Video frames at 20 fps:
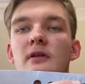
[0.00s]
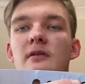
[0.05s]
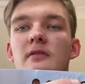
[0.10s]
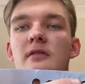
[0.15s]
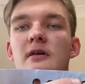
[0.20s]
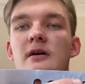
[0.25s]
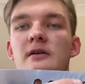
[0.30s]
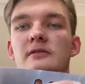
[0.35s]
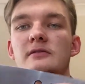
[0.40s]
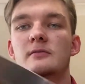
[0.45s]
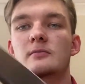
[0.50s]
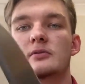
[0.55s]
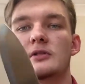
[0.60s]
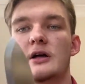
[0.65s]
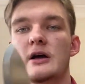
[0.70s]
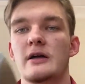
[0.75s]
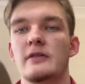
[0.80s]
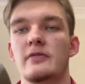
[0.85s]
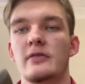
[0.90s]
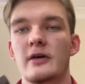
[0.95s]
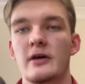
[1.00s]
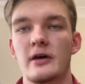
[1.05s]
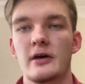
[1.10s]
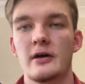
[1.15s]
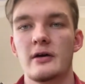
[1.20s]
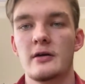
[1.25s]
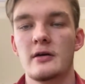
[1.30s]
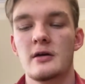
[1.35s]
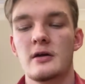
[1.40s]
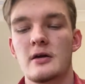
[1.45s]
There's the blade
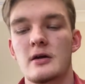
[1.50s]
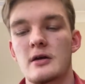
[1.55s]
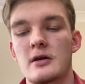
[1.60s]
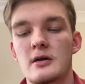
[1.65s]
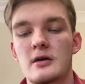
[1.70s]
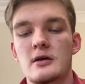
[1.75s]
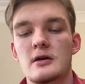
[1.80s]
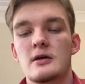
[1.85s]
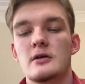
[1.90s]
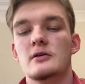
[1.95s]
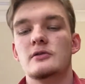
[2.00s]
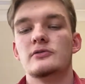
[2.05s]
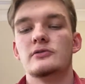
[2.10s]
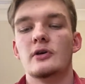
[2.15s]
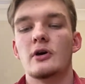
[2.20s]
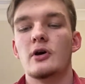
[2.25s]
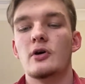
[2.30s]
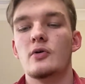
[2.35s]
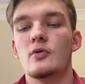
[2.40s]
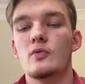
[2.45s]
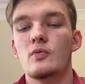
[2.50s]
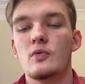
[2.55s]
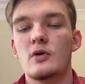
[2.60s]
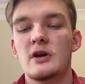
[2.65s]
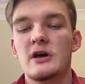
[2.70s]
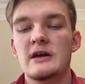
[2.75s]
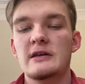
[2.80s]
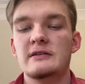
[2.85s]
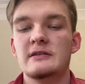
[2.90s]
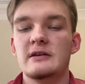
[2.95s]
there. So what
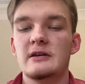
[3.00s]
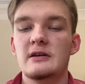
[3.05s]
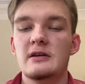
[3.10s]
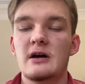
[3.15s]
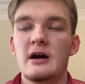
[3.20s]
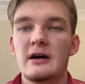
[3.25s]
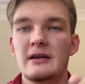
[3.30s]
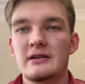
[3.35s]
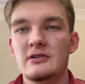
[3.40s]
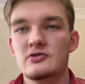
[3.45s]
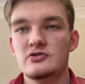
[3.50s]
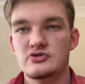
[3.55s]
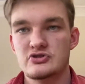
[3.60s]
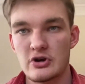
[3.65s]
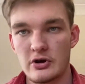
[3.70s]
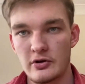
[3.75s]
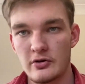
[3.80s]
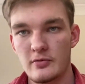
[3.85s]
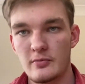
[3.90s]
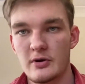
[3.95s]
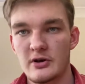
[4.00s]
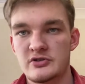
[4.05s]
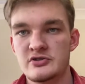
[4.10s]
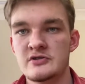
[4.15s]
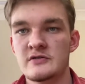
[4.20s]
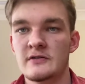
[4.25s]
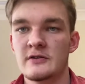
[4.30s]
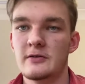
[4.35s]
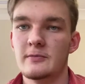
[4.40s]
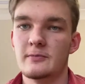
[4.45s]
I did, I didn't show you much
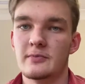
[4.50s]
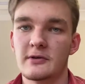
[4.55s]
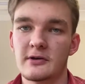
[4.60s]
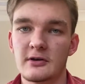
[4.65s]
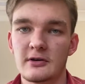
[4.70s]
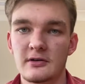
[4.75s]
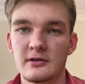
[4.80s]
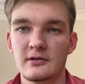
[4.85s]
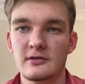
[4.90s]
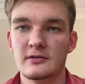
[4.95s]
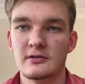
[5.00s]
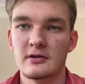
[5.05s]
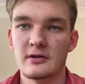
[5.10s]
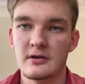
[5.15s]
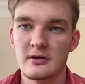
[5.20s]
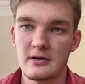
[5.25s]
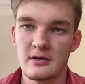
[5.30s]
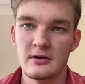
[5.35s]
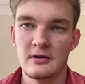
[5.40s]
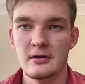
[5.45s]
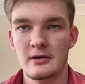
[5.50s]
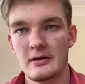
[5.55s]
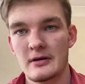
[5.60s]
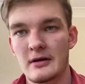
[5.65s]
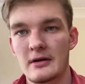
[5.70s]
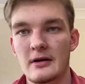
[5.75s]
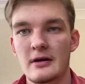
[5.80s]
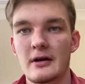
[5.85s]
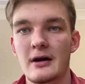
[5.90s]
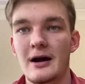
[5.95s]
of it because,
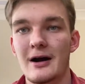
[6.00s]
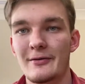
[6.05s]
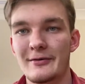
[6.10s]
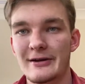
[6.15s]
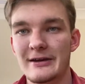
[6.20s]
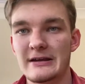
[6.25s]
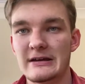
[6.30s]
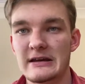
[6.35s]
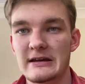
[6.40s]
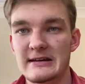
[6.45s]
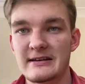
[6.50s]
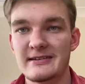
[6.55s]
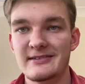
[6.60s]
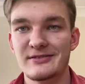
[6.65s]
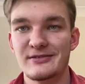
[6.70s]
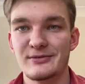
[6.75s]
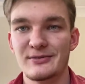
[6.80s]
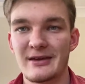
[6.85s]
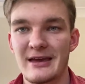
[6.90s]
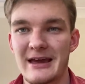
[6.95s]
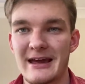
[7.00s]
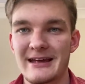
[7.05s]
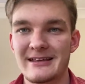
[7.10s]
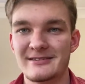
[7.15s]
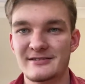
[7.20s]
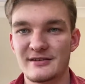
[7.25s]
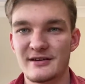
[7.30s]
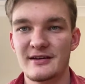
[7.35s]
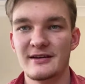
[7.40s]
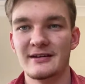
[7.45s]
I mean, it is hand
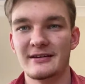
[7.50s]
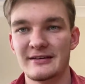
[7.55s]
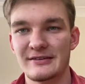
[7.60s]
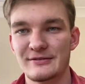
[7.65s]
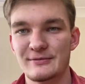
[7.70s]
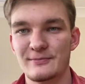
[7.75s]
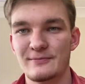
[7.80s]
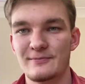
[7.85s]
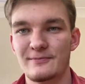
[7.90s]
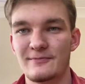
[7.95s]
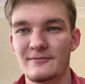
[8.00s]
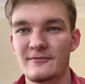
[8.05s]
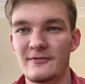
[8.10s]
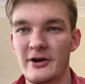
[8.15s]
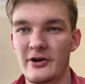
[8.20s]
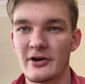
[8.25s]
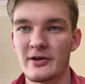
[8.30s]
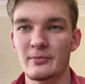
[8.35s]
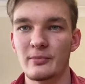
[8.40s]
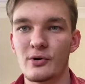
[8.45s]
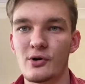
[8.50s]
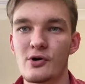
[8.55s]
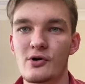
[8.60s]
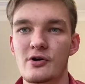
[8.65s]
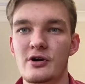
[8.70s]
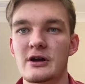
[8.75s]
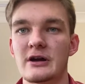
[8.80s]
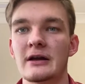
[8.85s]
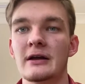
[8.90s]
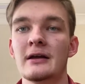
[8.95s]
sanding, it's very
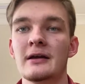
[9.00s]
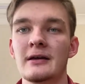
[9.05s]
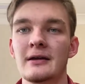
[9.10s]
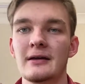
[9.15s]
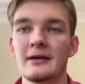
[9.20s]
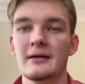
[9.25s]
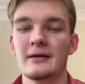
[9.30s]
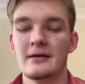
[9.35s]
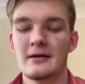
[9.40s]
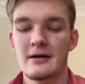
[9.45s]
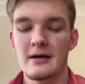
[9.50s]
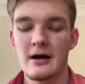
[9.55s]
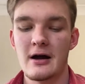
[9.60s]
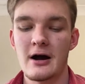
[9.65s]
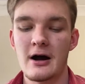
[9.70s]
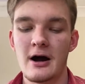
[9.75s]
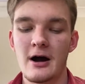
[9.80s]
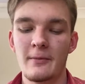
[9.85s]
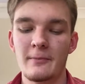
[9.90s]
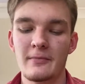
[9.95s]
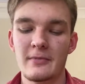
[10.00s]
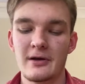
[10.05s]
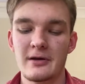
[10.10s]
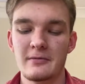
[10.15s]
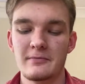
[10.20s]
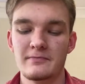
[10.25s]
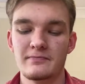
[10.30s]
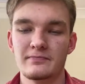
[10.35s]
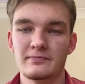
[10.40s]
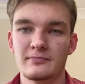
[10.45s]
boring.
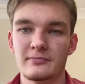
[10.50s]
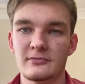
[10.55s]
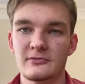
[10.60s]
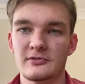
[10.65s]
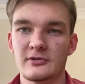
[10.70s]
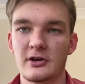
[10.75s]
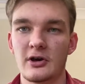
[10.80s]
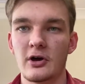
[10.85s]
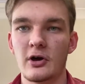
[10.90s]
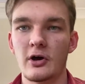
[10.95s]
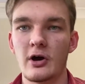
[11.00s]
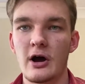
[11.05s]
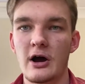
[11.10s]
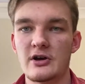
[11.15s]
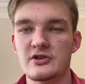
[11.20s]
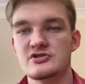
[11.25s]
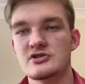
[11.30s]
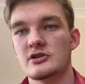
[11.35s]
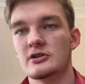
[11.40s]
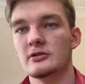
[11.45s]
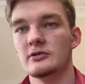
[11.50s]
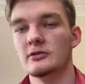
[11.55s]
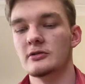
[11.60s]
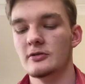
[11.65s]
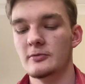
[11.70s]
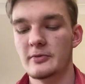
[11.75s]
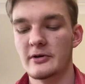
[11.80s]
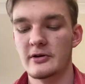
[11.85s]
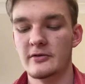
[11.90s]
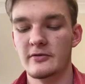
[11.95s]
So I showed a
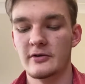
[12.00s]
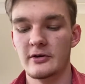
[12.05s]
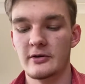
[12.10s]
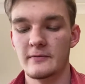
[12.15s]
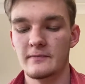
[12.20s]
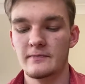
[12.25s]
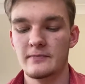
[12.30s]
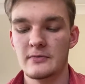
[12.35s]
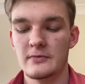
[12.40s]
little bit of it.